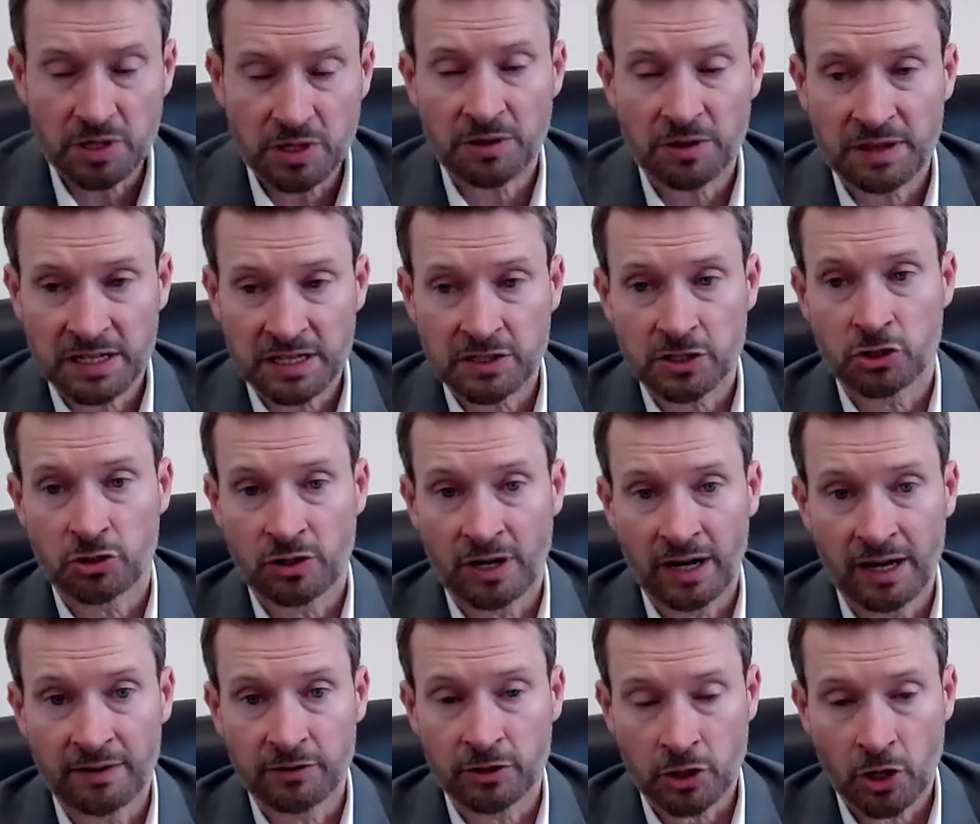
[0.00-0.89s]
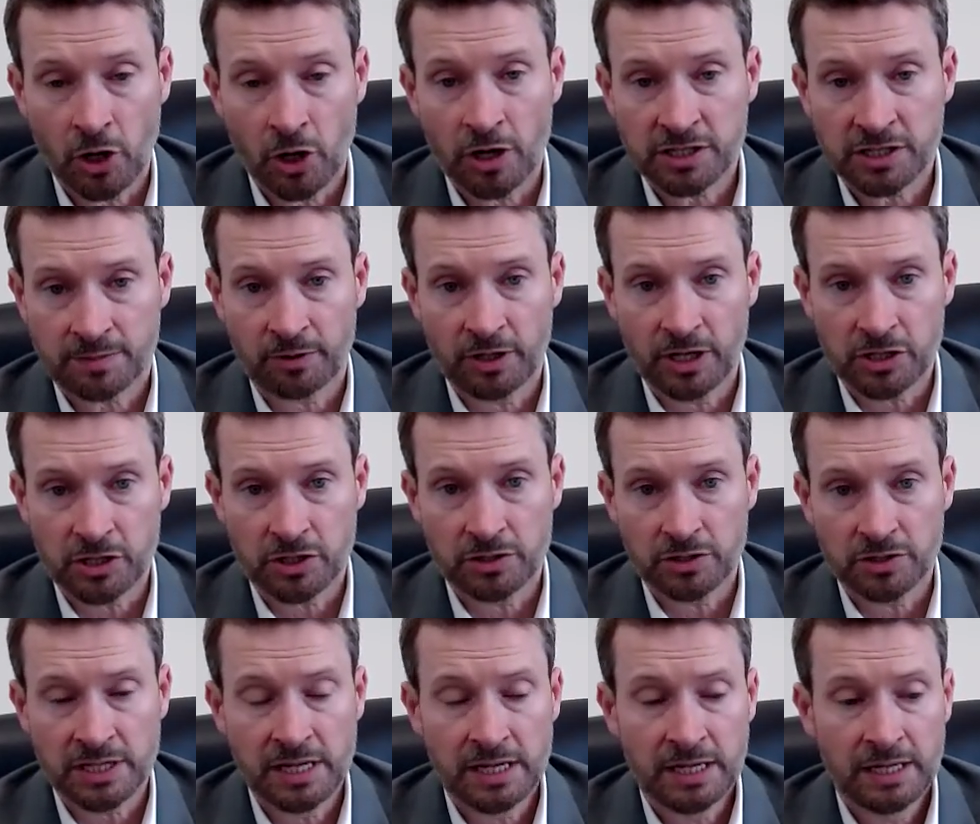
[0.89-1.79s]
Those are the things that drive your cost
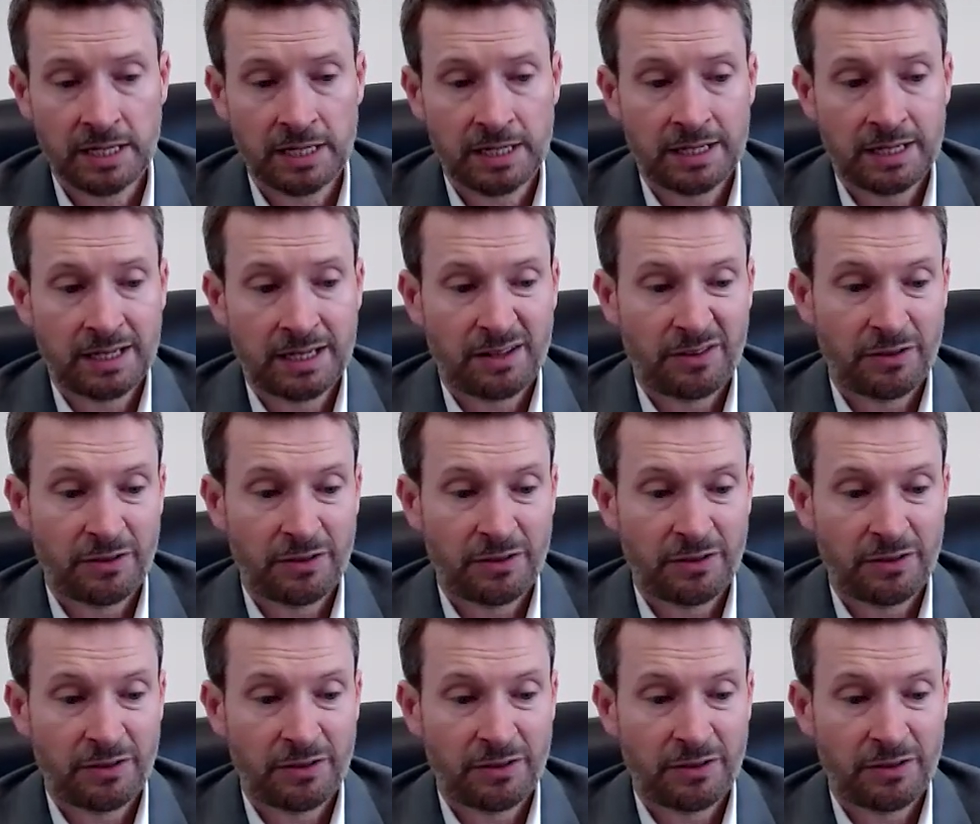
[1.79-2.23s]
pressures.